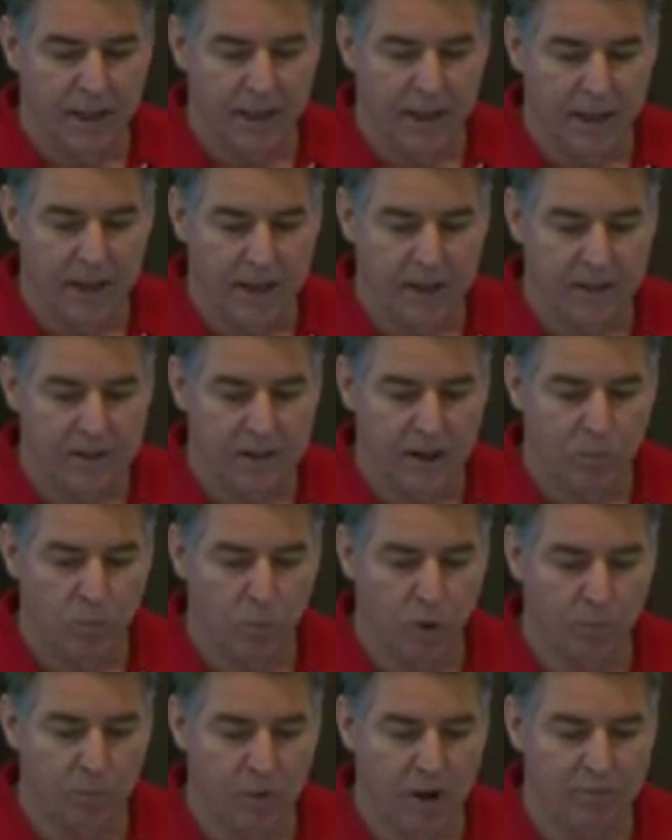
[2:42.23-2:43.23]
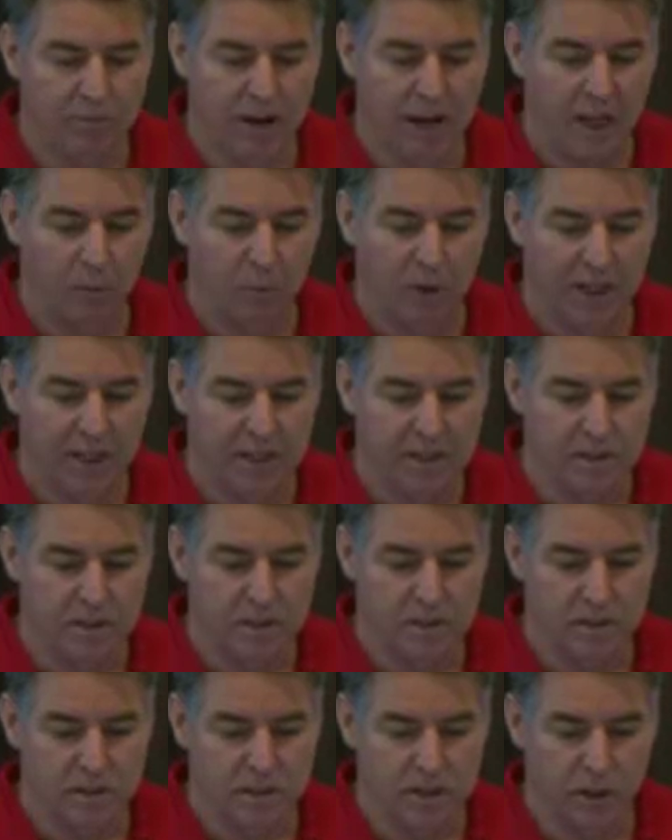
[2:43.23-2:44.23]
and what my availability
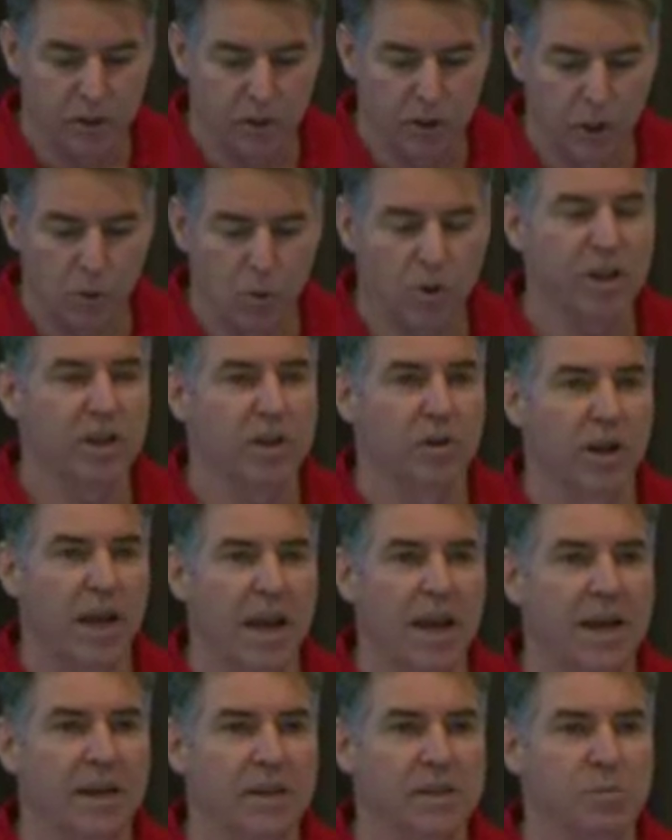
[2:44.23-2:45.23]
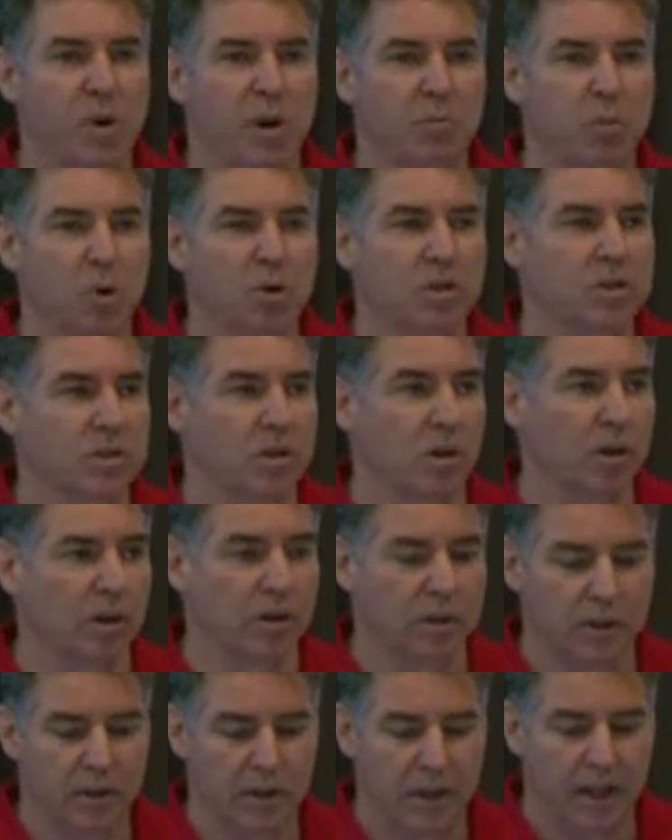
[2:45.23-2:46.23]
is. So the quantity on hand is my book
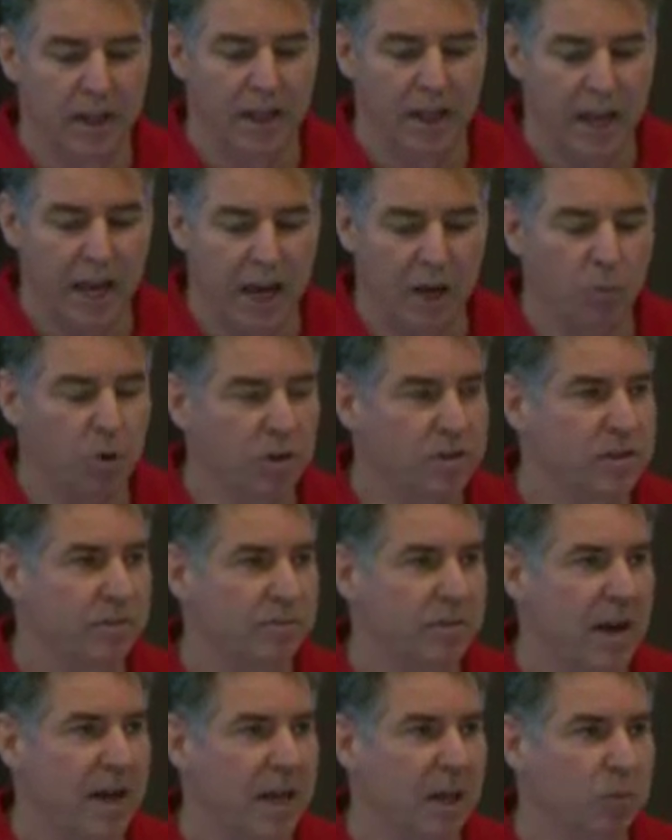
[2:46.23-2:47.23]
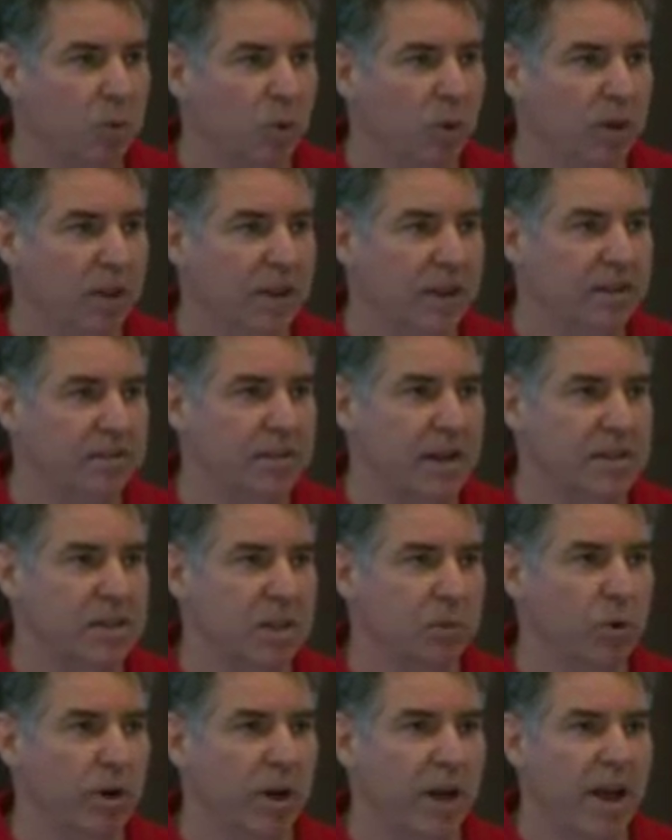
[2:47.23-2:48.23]
stock, and what's available is
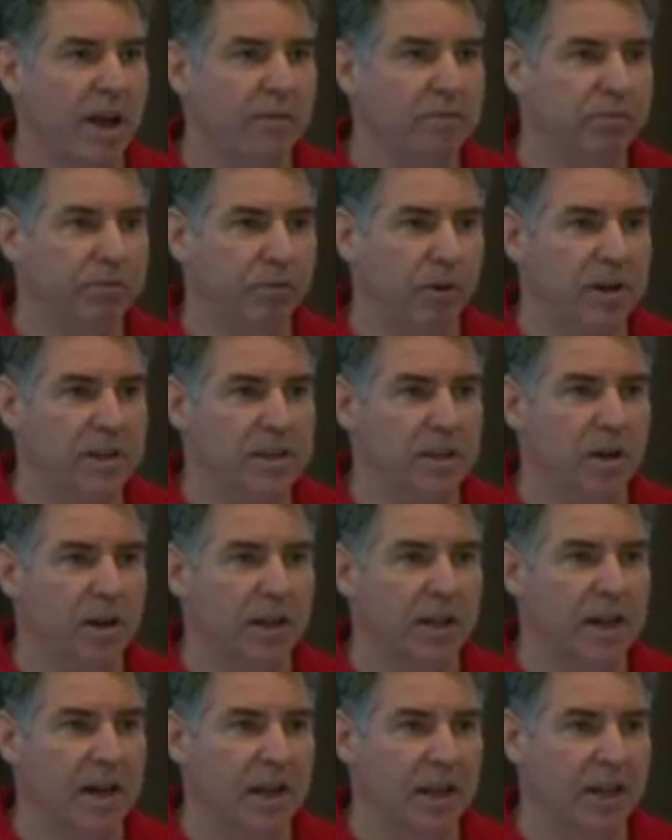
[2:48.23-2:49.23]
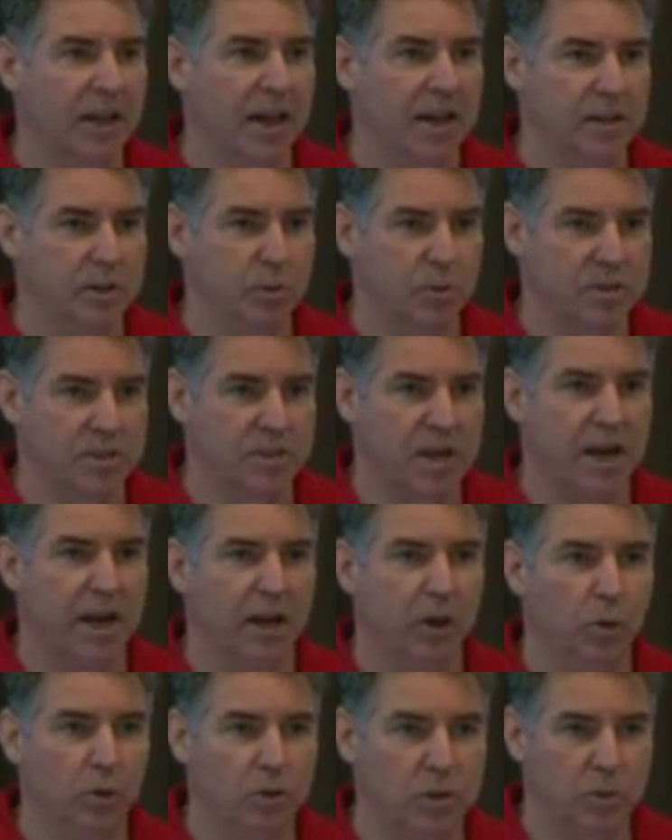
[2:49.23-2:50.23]
actually what I have free that I can allocate to a
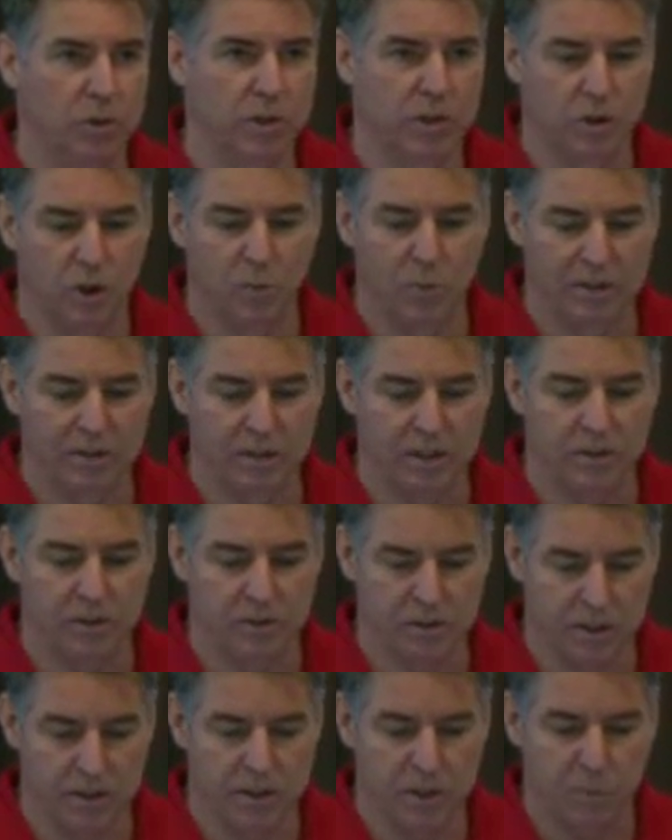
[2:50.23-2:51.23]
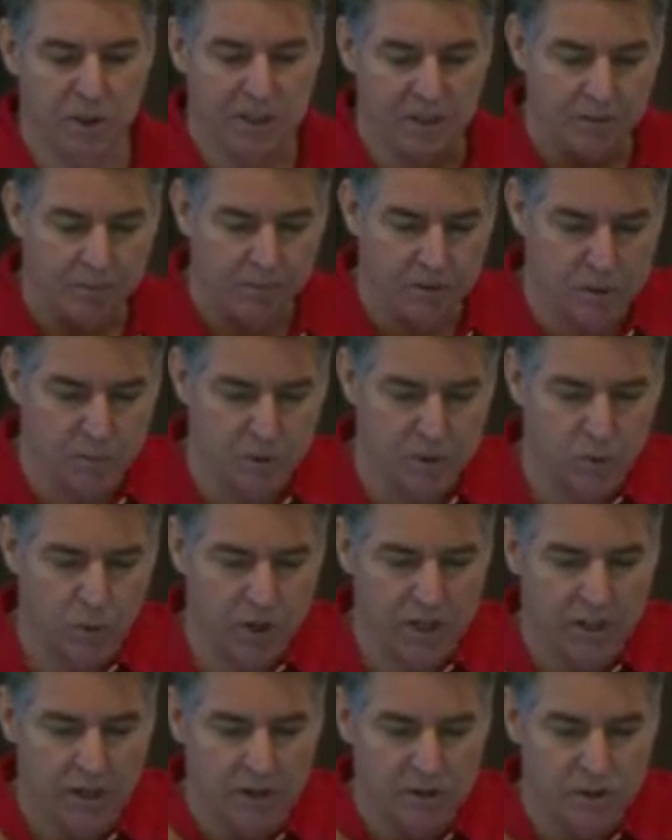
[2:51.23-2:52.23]
sale or to a job, etc. So there's a big difference
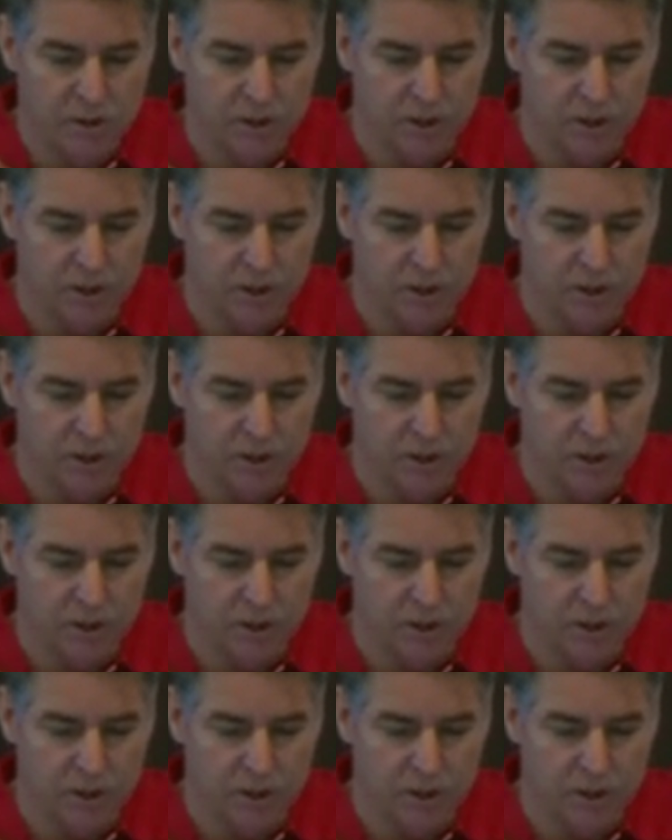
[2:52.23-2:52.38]
between those